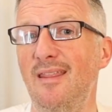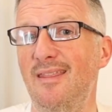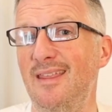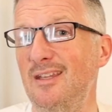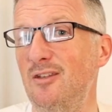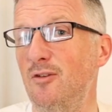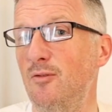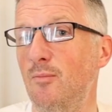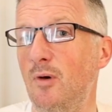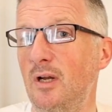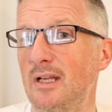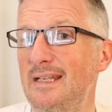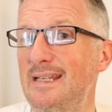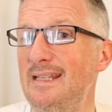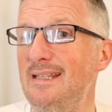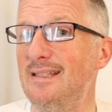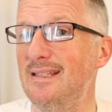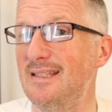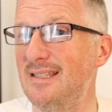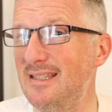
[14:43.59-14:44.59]
Then you might
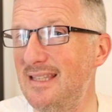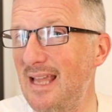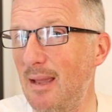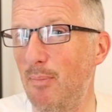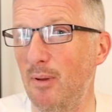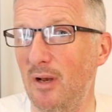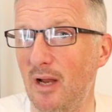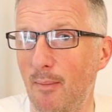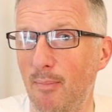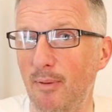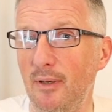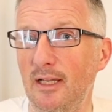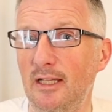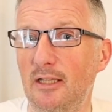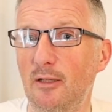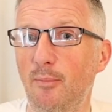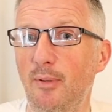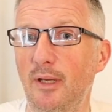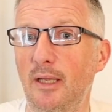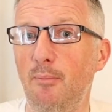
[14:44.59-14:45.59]
need to step it up a
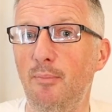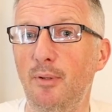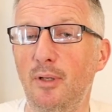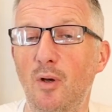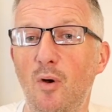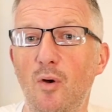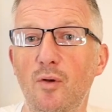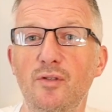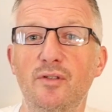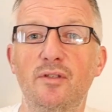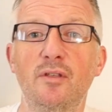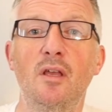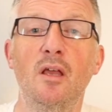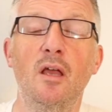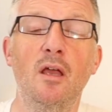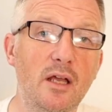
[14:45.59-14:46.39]
little bit because